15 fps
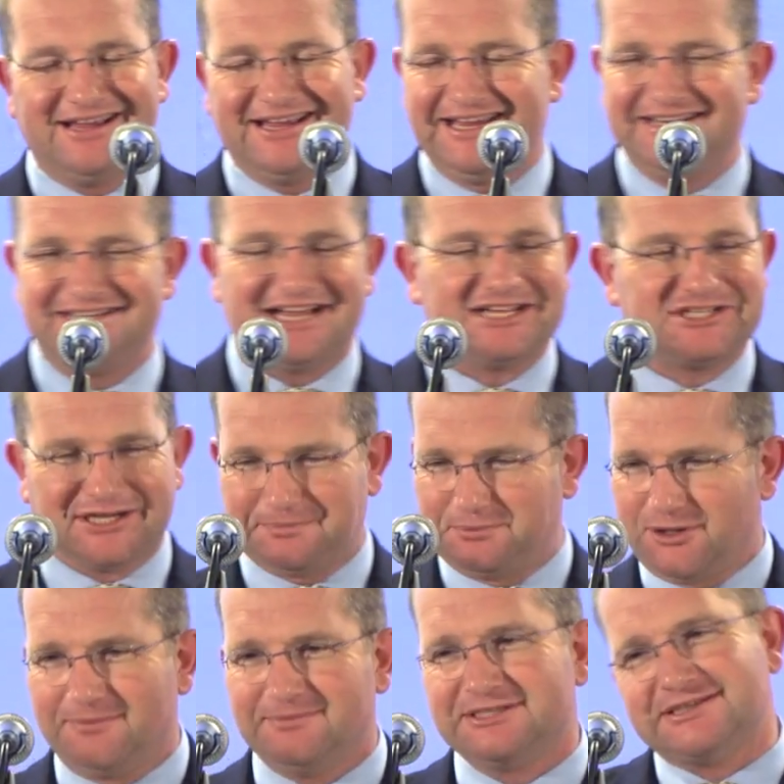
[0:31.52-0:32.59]
in Dutch, I
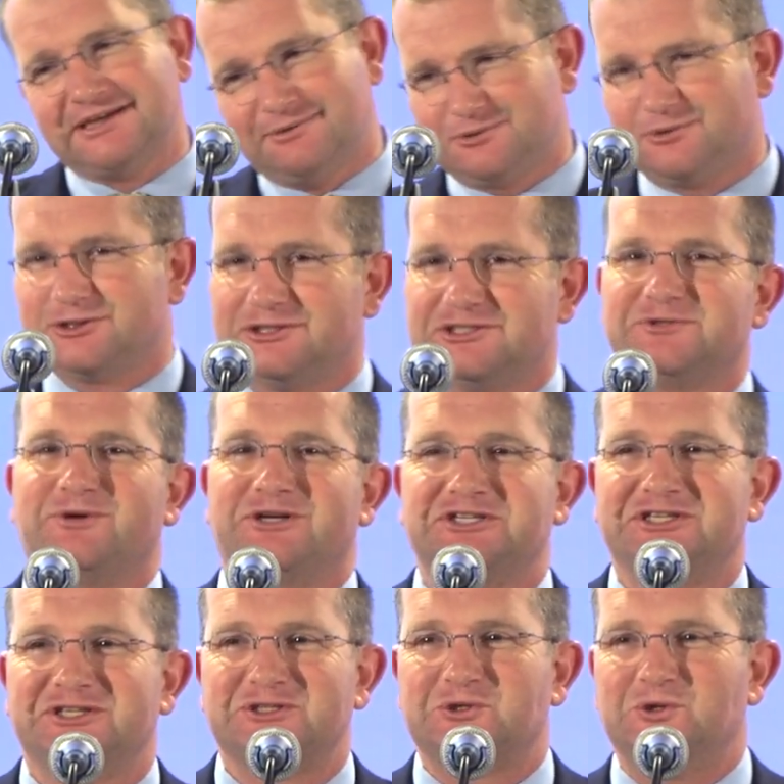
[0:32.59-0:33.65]
promise. I was also just
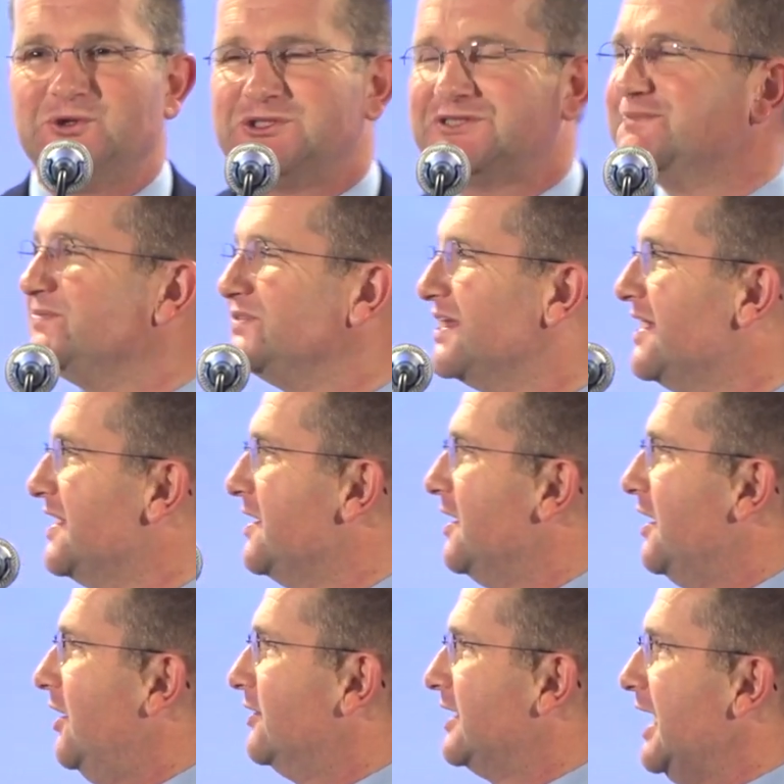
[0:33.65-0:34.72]
watching the scores.
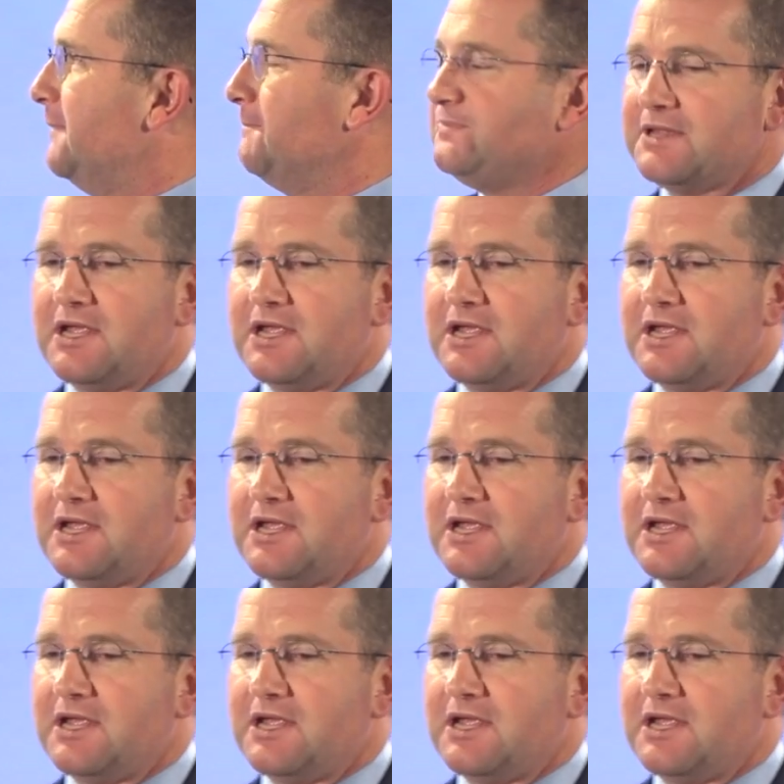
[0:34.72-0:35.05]
Okay.